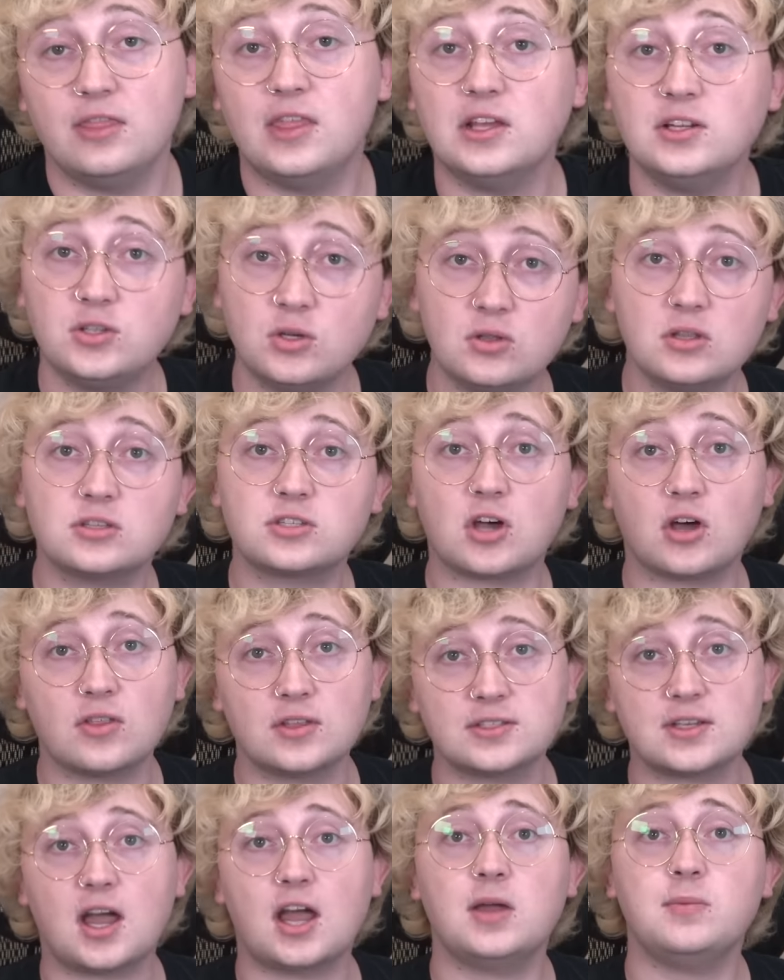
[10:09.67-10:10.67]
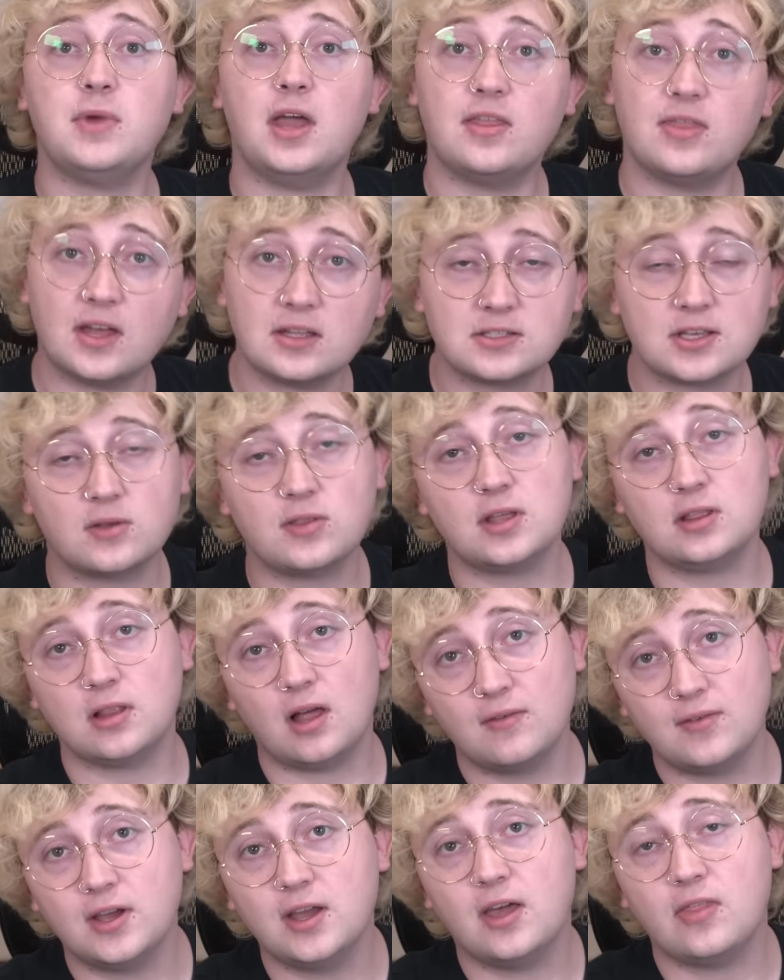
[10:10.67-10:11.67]
they do this all the time, and that's how they
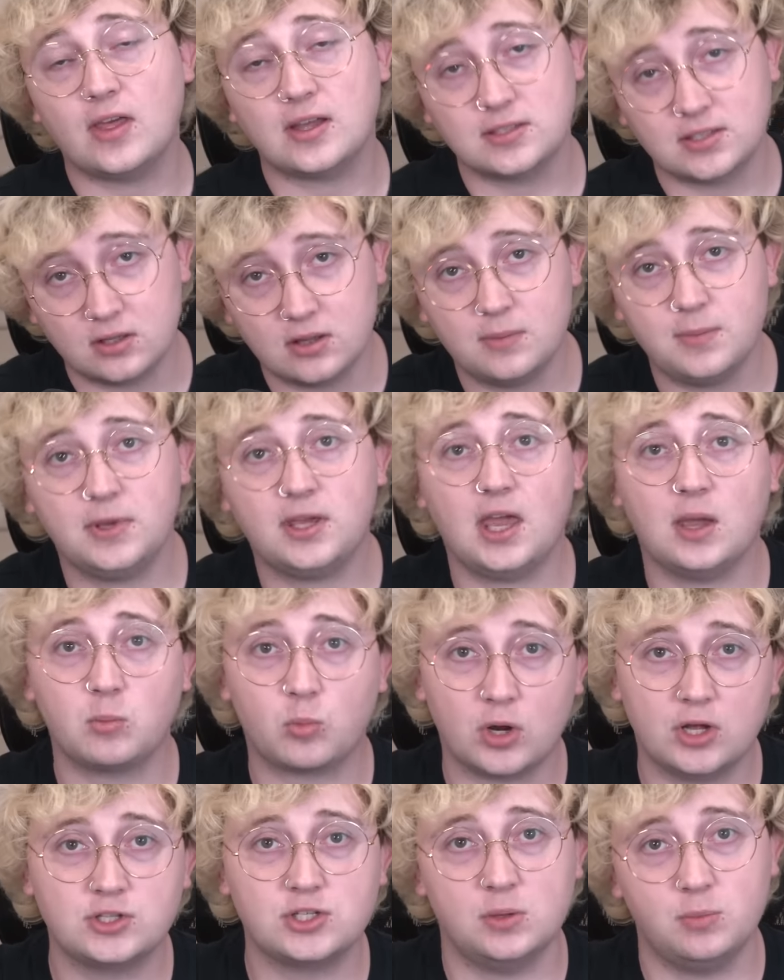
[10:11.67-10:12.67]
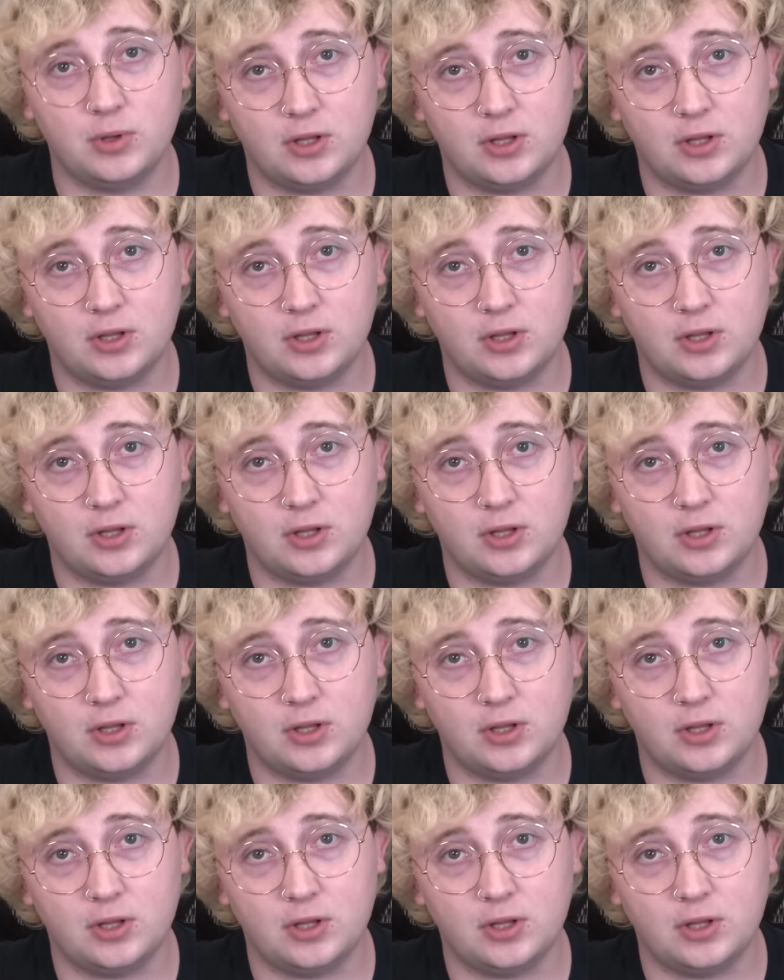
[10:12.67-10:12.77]
love it, and that's how they became rich and